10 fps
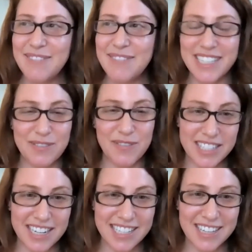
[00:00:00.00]
Please
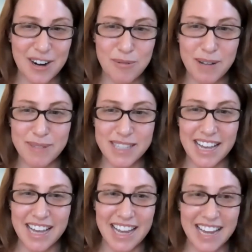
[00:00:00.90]
visit us on our
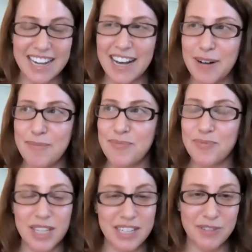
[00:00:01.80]
website
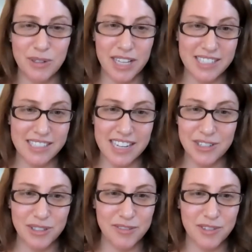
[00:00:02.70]
if you'd like to
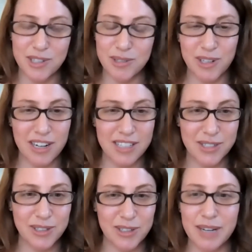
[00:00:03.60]
schedule a virtual
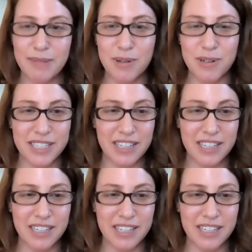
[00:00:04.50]
consult or in-person